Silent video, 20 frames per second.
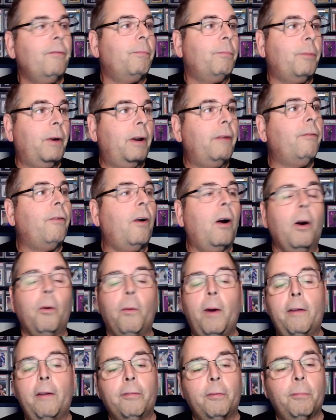pretty far
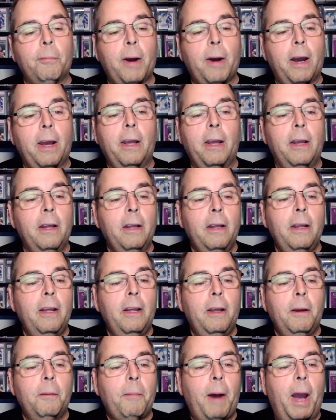away from my,
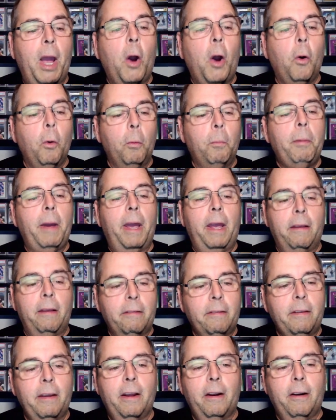my home
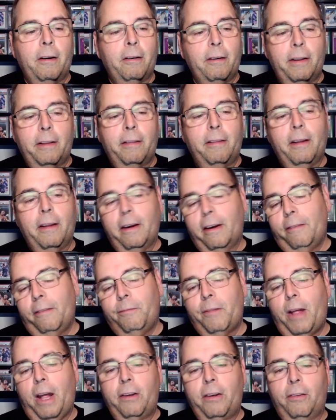base here. And
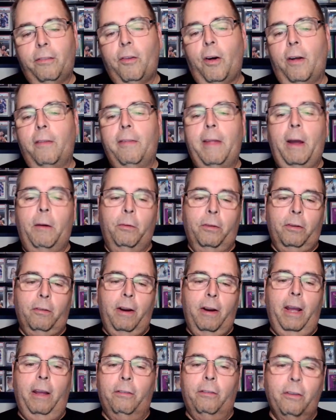I just thought that was
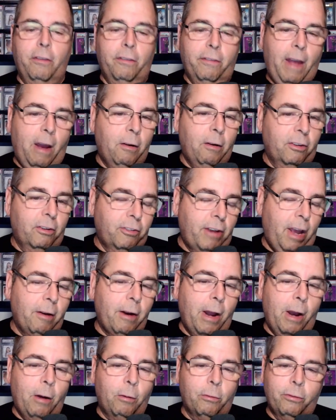great. So shout
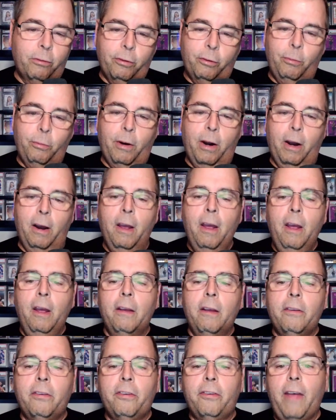out to
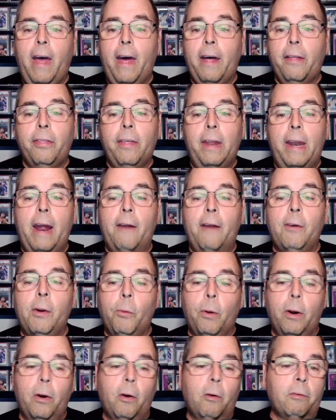Seth and
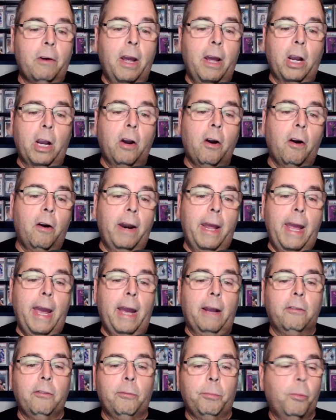everyone over at
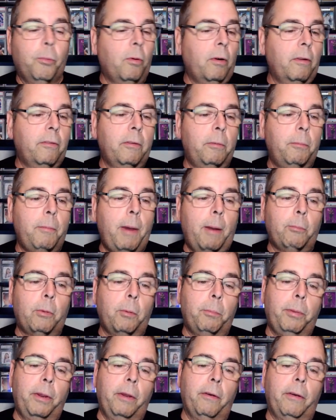Cardiac Sports and
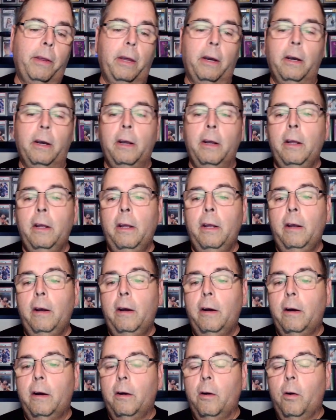Memorabilia
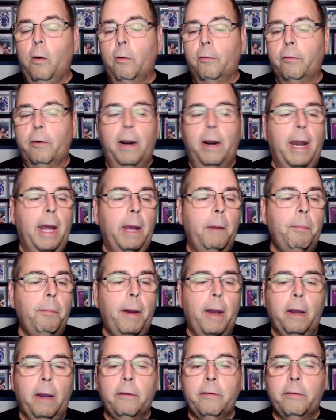over in
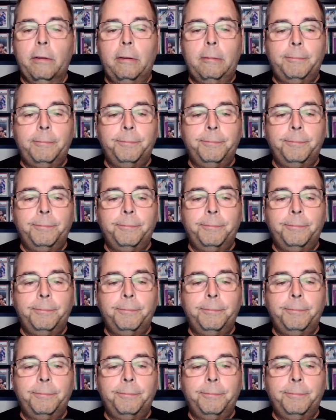Apex.